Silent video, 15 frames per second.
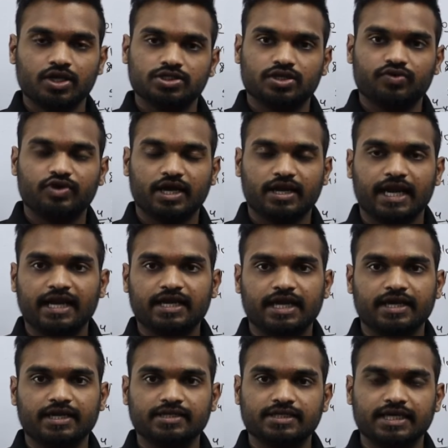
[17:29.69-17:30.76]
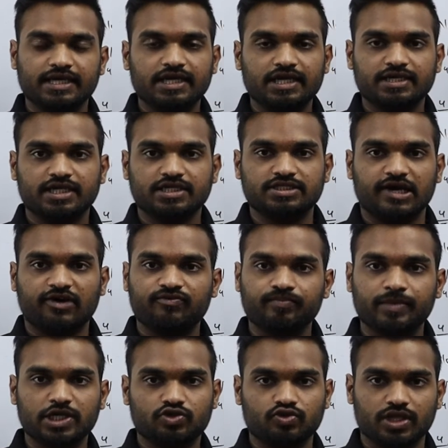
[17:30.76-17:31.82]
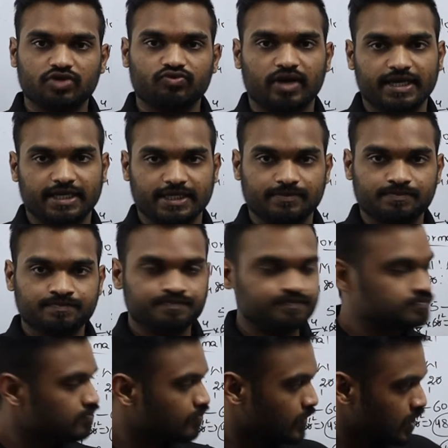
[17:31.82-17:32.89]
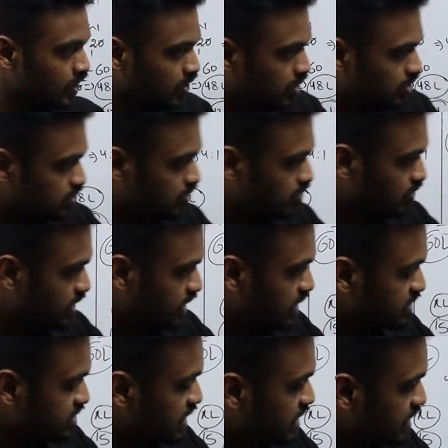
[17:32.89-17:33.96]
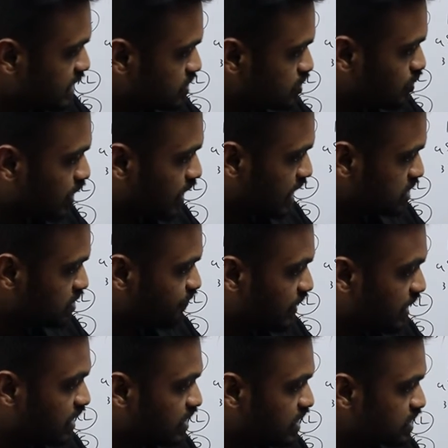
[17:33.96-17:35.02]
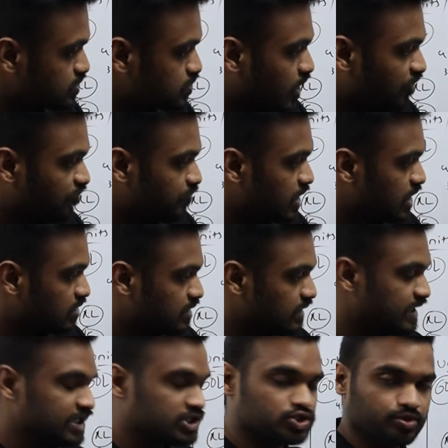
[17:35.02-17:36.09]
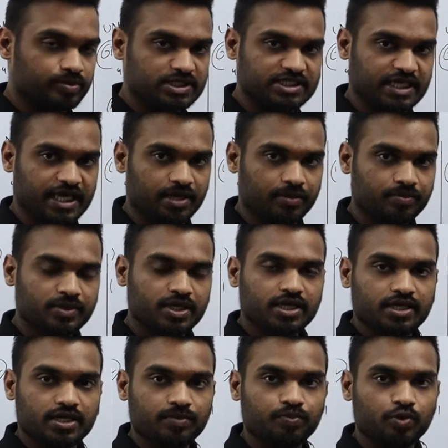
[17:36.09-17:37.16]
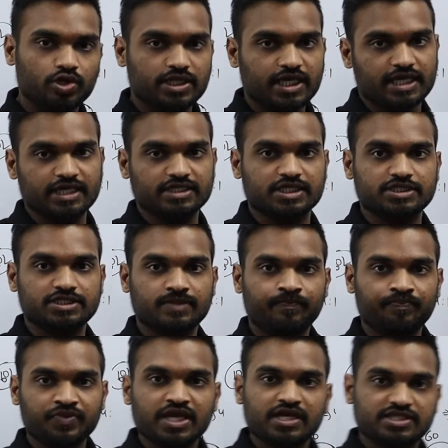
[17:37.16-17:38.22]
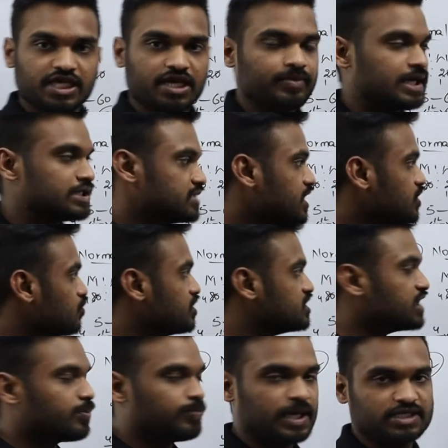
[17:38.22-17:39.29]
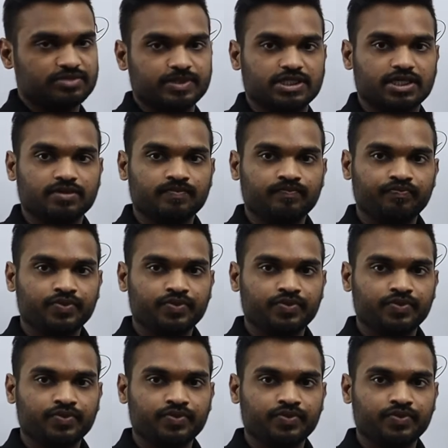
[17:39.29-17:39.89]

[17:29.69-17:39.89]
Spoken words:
So we are not adding any liters of milk to the quantity. So initial ratio and also final ratio of milk needs to be same in both the cases, same as the units or parts method.